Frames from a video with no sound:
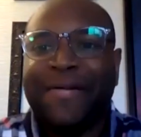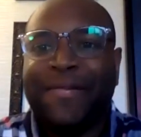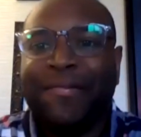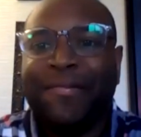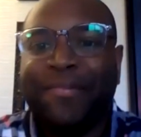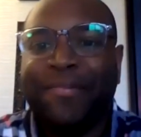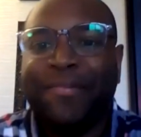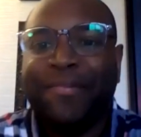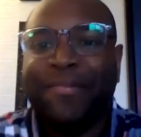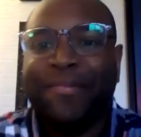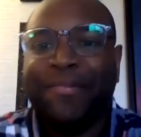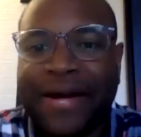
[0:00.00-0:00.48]

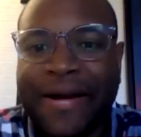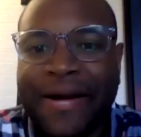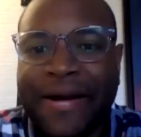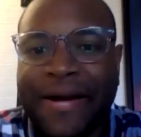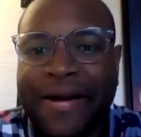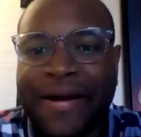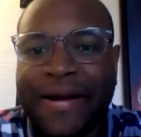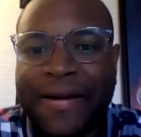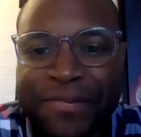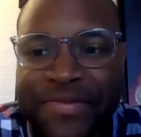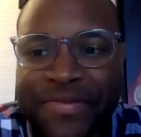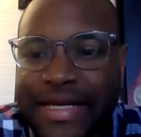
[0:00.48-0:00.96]
But
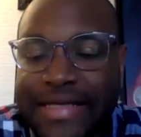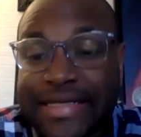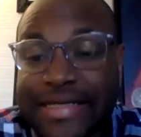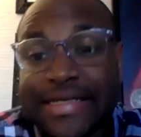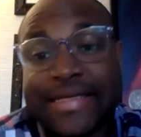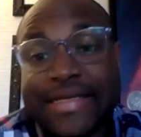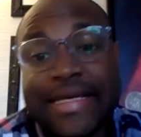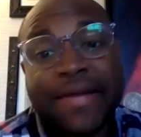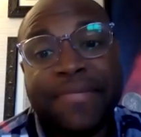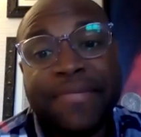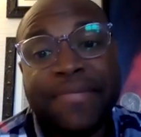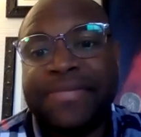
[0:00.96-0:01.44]

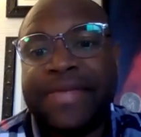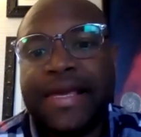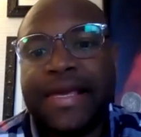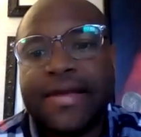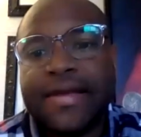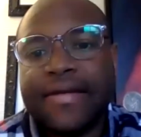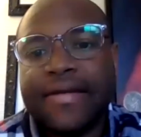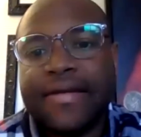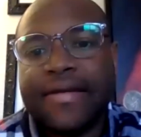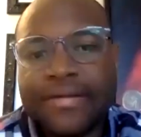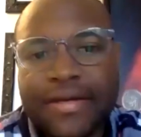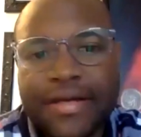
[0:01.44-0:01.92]
it's the
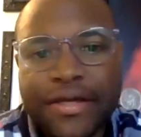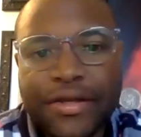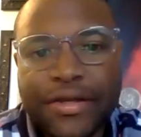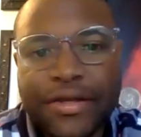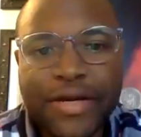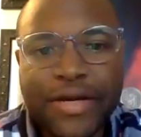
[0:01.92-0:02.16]
same thing.